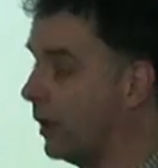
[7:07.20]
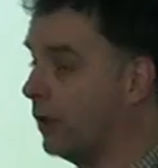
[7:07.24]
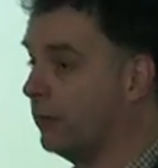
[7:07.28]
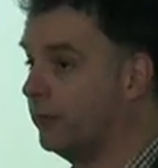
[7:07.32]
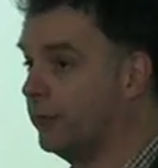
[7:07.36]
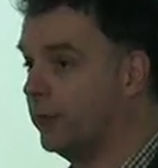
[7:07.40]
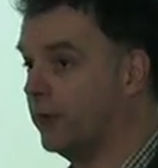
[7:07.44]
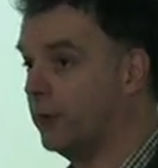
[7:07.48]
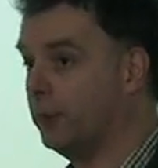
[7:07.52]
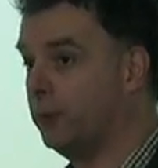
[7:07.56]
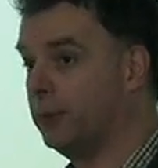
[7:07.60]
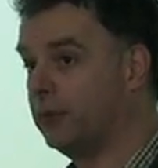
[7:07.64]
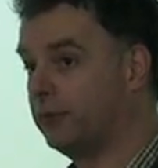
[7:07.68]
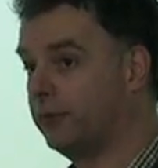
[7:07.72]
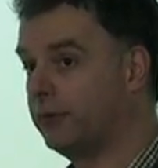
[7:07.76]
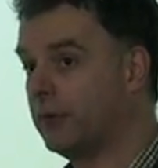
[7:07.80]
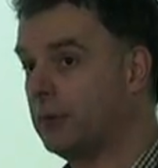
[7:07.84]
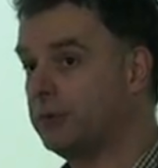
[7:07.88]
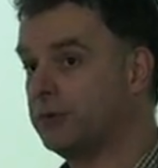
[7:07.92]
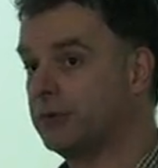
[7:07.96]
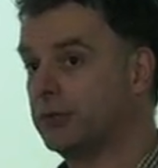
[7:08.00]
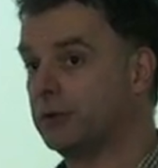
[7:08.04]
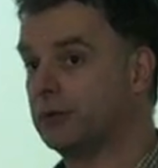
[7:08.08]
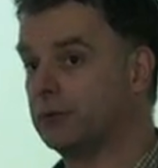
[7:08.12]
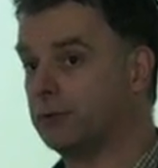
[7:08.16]
offer the
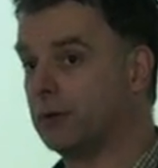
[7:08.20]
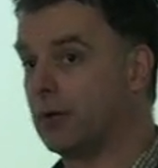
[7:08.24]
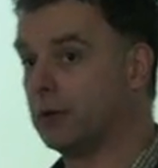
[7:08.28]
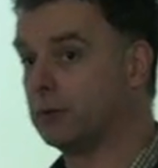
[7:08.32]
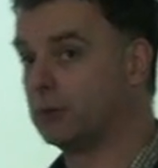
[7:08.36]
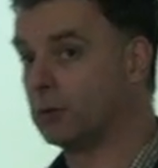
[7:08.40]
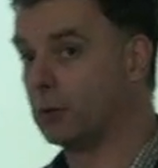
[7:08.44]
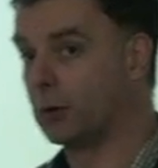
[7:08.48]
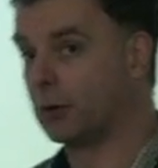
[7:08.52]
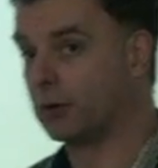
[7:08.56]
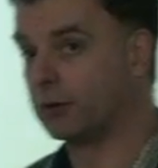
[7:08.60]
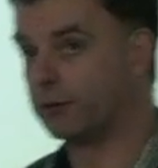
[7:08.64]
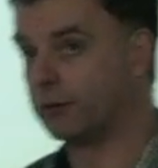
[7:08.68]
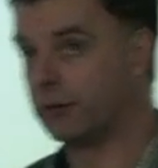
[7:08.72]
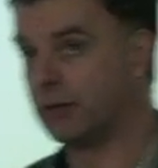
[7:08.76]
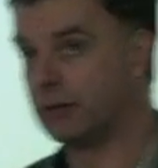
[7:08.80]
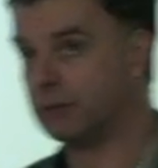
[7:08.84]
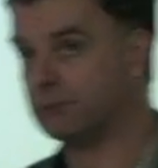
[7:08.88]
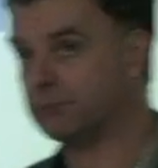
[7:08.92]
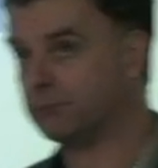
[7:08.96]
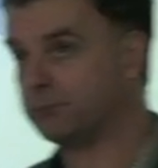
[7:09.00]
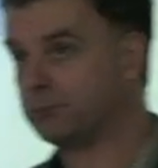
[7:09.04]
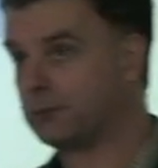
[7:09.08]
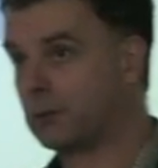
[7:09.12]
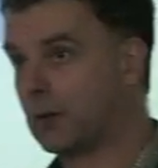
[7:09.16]
perception of low quality.
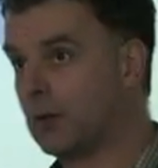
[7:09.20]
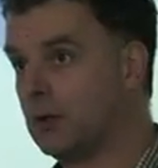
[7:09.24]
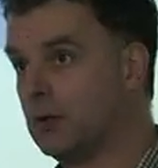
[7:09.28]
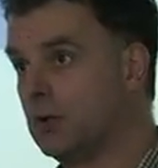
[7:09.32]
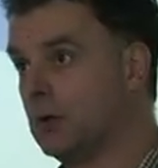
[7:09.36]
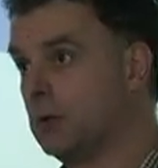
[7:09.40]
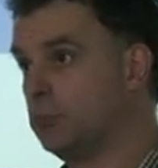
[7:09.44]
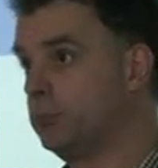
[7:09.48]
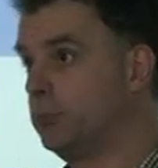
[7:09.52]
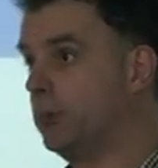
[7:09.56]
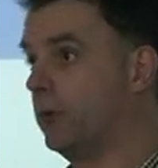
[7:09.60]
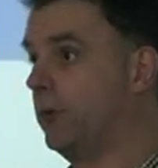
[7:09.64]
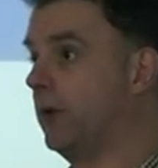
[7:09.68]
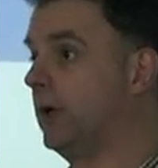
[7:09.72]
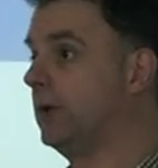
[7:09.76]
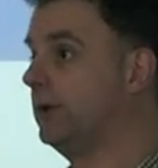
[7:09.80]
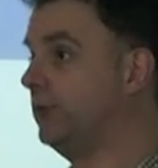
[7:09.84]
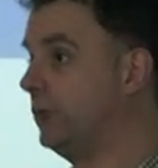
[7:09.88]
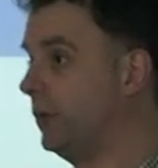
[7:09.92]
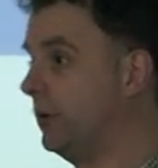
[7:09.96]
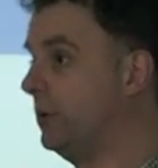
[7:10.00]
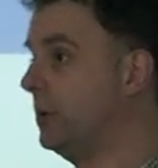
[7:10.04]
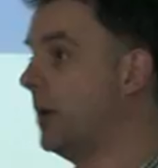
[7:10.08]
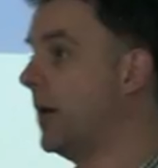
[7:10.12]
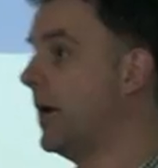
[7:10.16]
But they
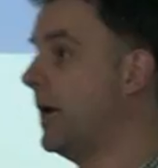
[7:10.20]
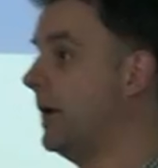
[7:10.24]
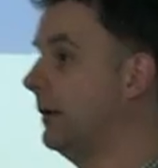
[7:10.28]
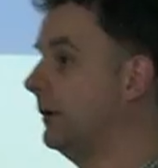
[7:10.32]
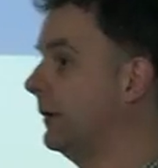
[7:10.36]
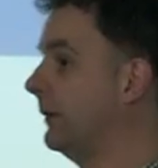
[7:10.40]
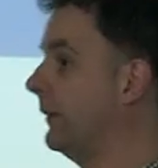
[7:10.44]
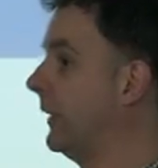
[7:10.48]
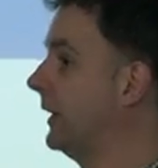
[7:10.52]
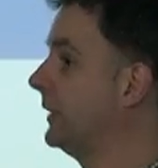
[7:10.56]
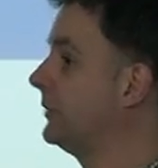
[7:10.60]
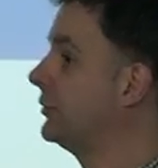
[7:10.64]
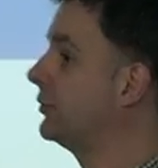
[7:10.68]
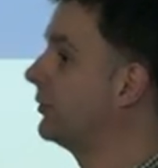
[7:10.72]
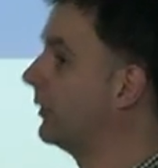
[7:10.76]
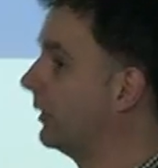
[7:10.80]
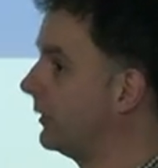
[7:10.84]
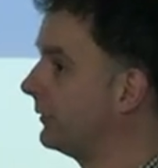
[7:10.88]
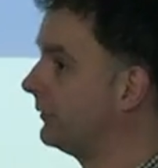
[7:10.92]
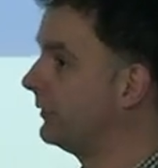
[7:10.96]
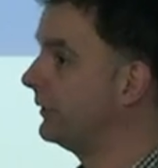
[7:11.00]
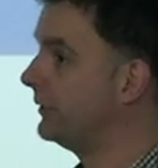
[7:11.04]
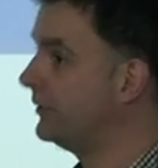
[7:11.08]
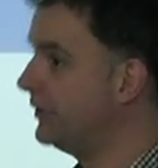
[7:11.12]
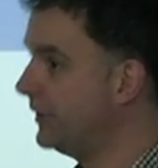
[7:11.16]
do here, and they're
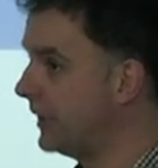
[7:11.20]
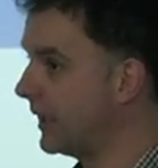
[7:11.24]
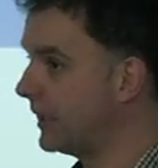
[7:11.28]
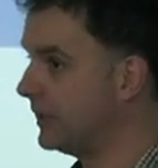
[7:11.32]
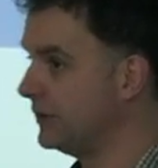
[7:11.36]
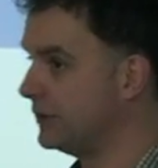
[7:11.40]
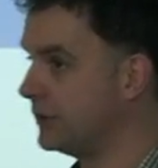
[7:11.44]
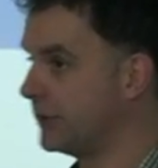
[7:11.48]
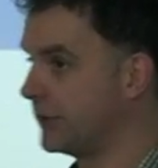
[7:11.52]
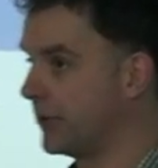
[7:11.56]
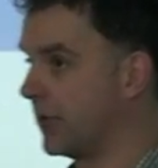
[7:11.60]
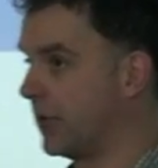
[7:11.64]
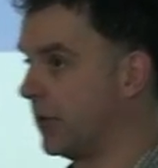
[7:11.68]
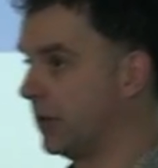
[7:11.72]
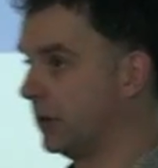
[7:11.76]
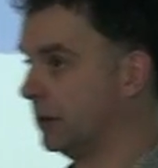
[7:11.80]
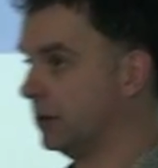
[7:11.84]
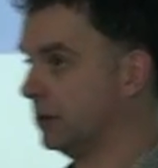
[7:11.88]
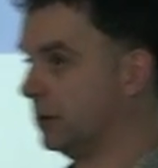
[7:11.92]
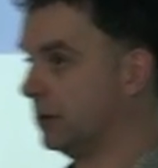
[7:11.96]
trying to change that.